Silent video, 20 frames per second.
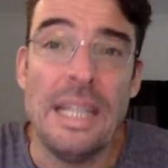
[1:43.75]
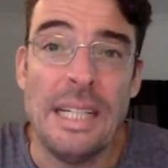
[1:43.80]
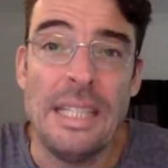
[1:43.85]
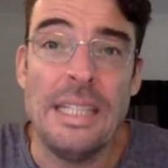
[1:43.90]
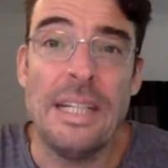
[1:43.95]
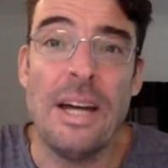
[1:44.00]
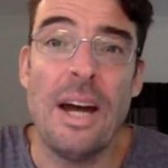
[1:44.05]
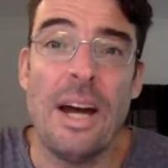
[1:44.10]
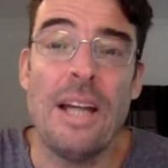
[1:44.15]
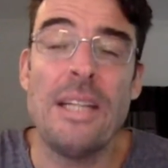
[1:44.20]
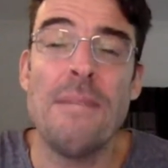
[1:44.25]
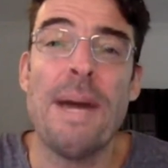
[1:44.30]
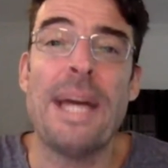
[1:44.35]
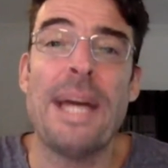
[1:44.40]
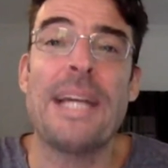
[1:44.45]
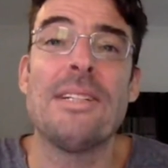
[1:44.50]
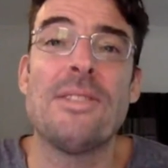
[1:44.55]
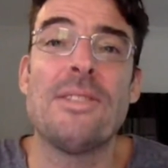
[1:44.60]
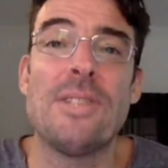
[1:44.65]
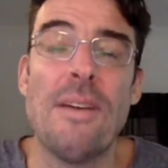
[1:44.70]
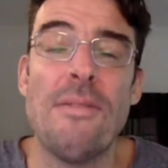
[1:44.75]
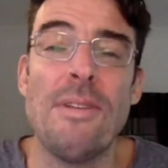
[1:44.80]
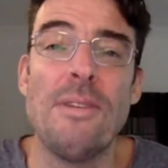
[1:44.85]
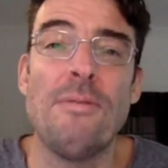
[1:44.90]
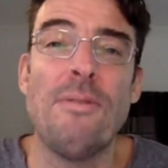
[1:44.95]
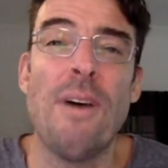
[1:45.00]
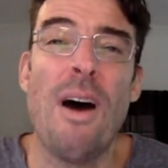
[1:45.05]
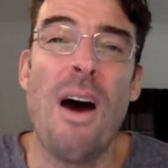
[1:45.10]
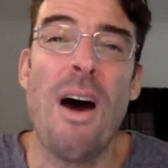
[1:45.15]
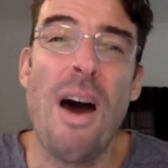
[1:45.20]
you make it
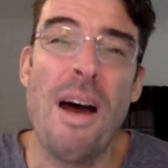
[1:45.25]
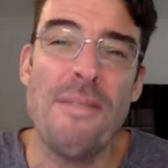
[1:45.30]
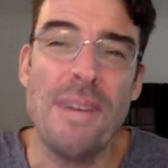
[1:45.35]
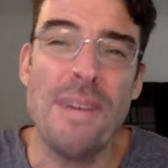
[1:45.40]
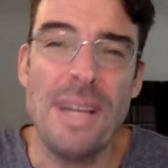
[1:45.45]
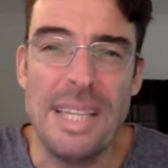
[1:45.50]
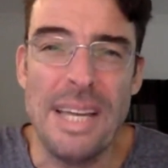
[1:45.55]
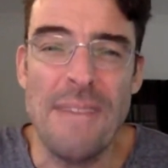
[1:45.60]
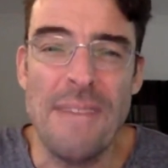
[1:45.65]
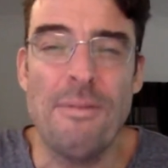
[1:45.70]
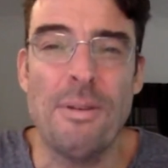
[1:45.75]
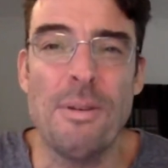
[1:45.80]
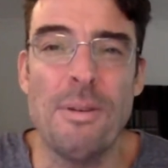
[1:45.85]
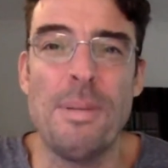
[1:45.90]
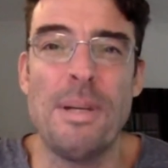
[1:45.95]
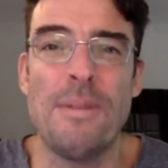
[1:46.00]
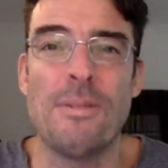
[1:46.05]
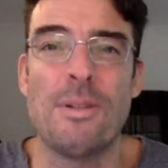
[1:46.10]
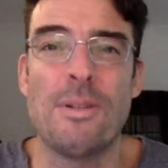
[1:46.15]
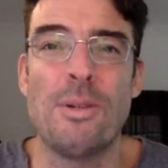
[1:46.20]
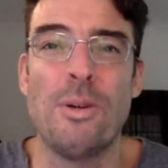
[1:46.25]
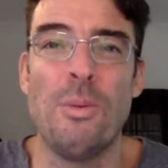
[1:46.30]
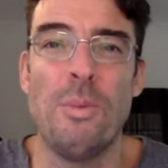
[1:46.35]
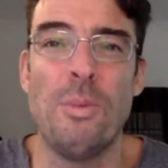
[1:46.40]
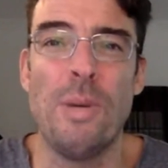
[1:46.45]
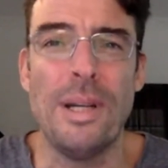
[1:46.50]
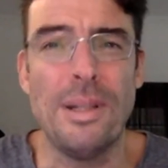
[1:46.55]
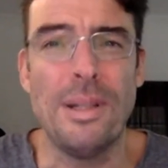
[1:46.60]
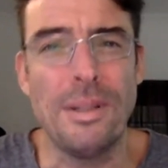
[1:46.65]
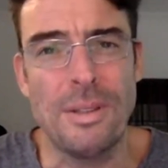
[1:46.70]
75, and then for a bit of goodwill,